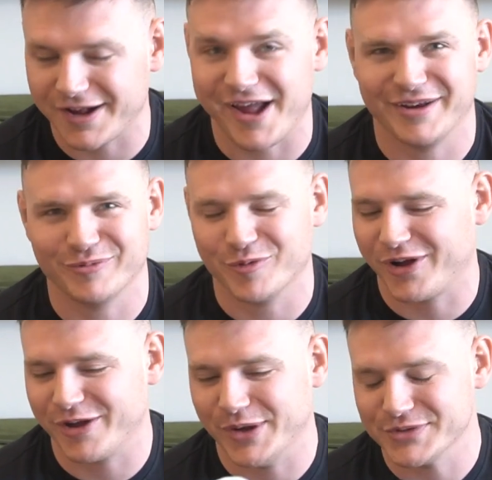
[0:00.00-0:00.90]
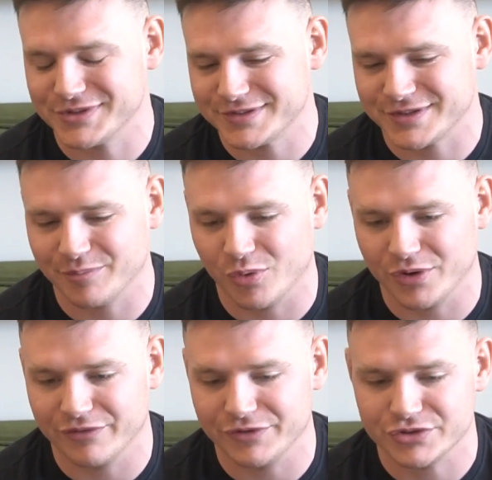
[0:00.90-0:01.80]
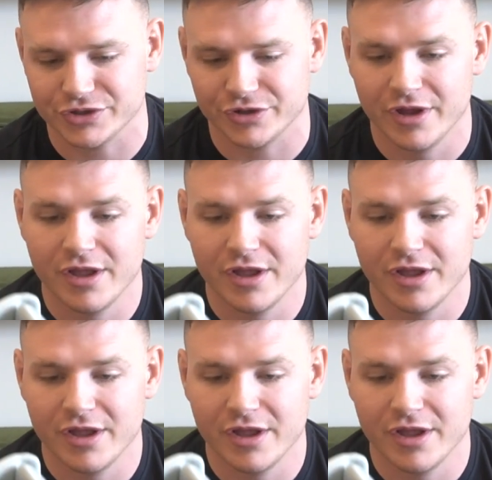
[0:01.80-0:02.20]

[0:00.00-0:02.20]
and we'll probably post it at some point in the future.